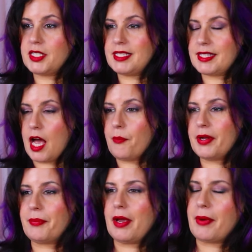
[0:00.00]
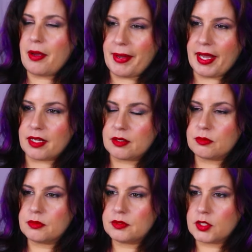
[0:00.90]
She's down. Wait.
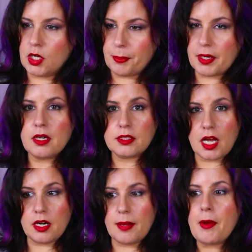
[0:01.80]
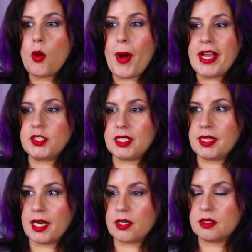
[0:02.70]
Cooper, is that her name? Why is she
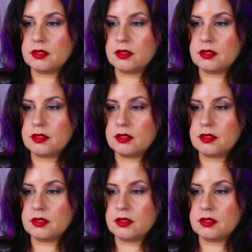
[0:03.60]
there?